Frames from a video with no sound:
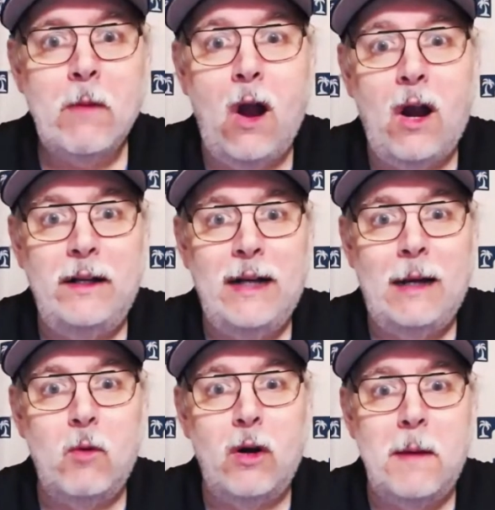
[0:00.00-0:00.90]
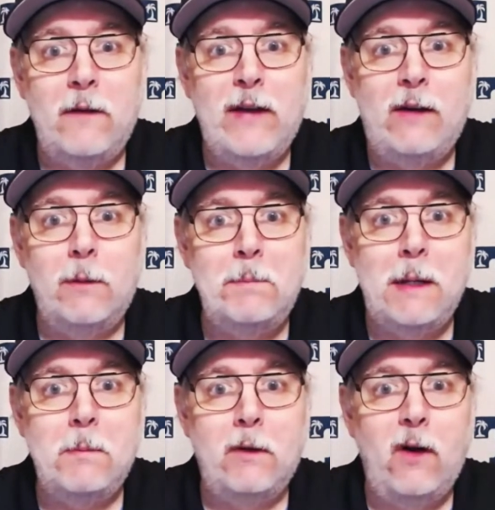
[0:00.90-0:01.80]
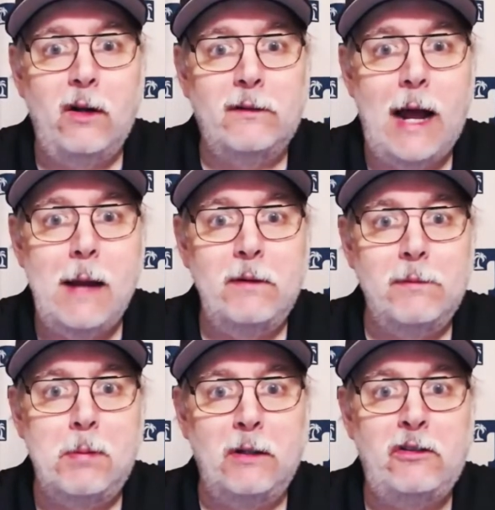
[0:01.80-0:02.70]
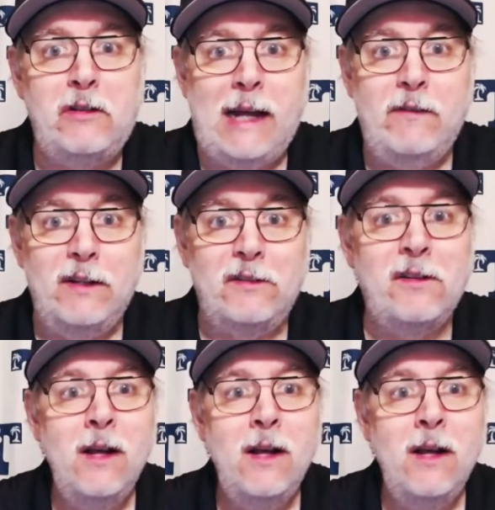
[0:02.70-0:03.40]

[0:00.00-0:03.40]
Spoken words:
All right, and one of my favorite people of all time is Butch Davis.